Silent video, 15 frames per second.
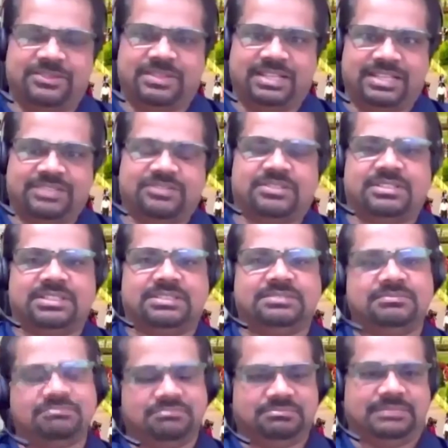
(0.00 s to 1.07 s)
Thanks for the
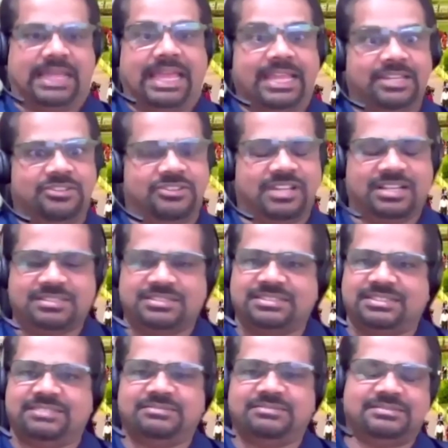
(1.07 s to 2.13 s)
introduction.